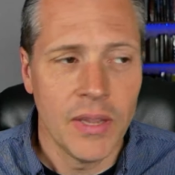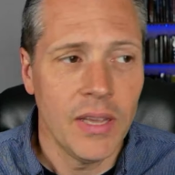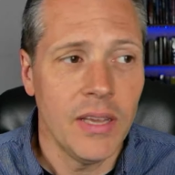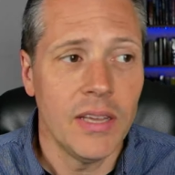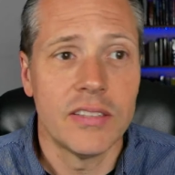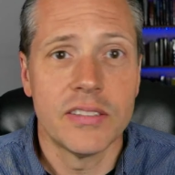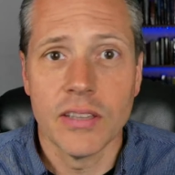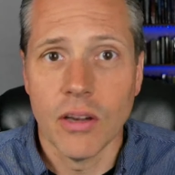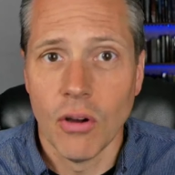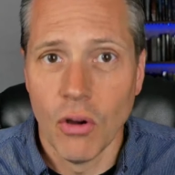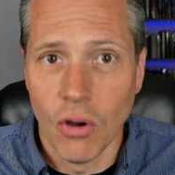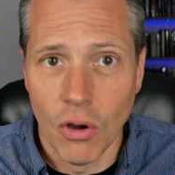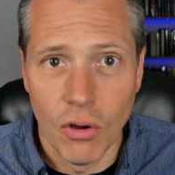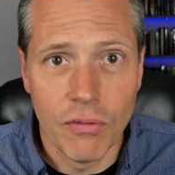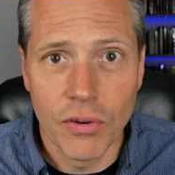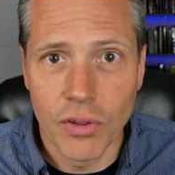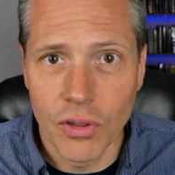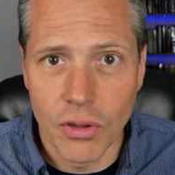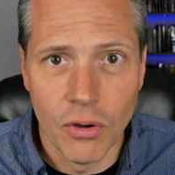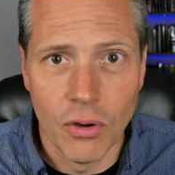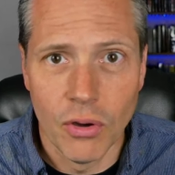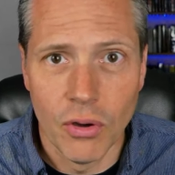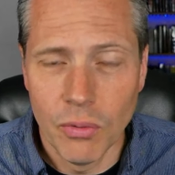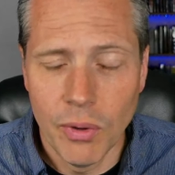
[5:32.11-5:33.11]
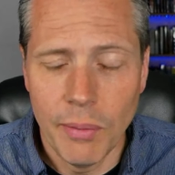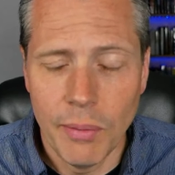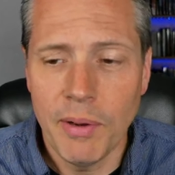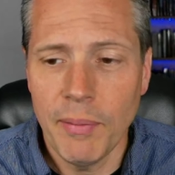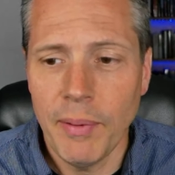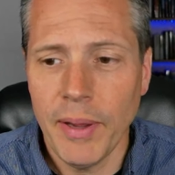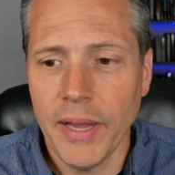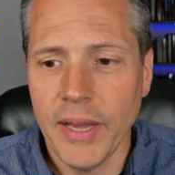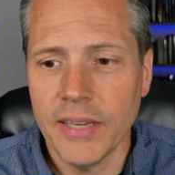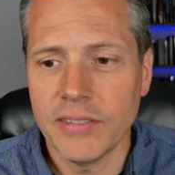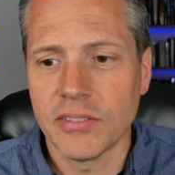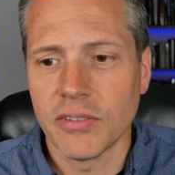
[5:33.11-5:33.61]
It's all over the whole
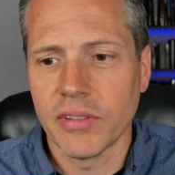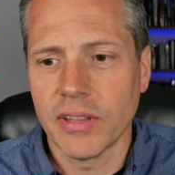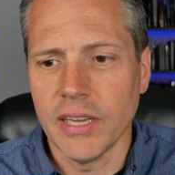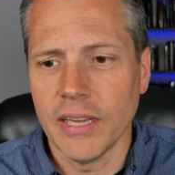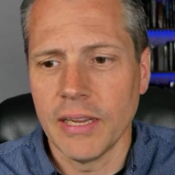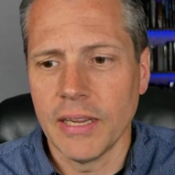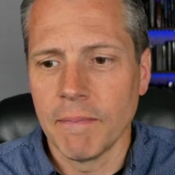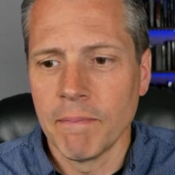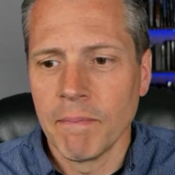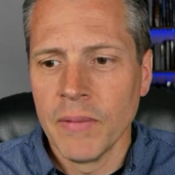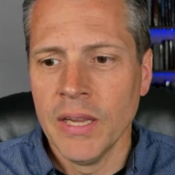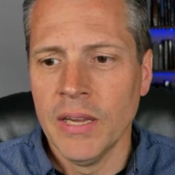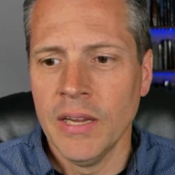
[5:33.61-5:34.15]
woman pastor thing.